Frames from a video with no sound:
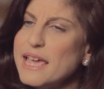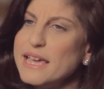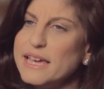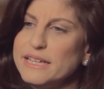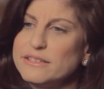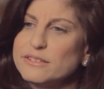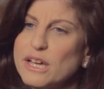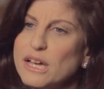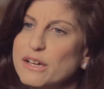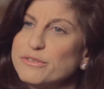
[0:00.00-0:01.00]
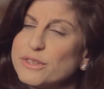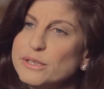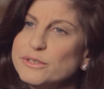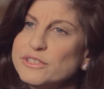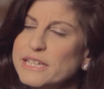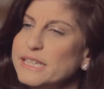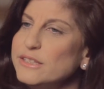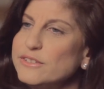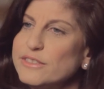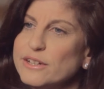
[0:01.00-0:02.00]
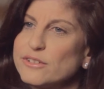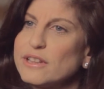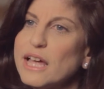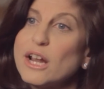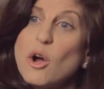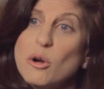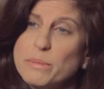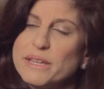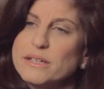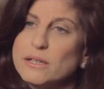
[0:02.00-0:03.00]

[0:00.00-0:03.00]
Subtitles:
And for those kids, there's a lot of hope on the